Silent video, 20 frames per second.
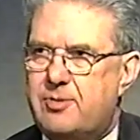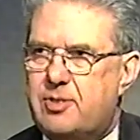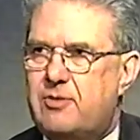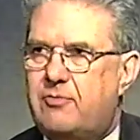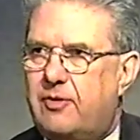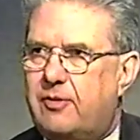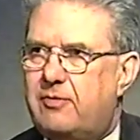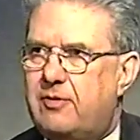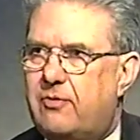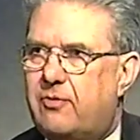He's
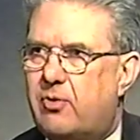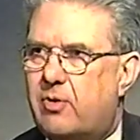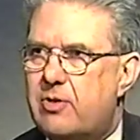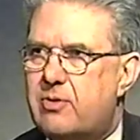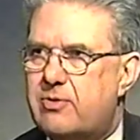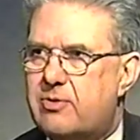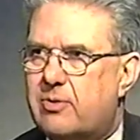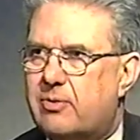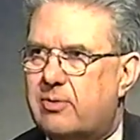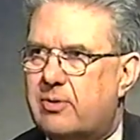54
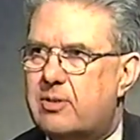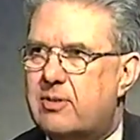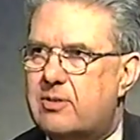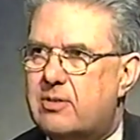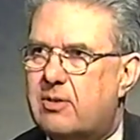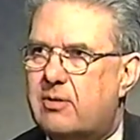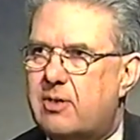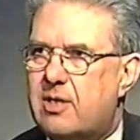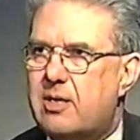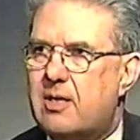years old, and
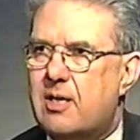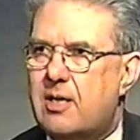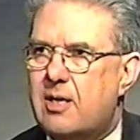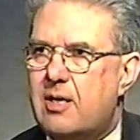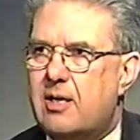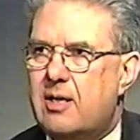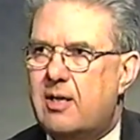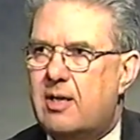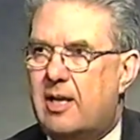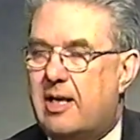so he,
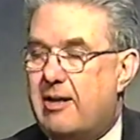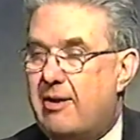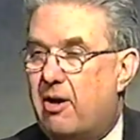he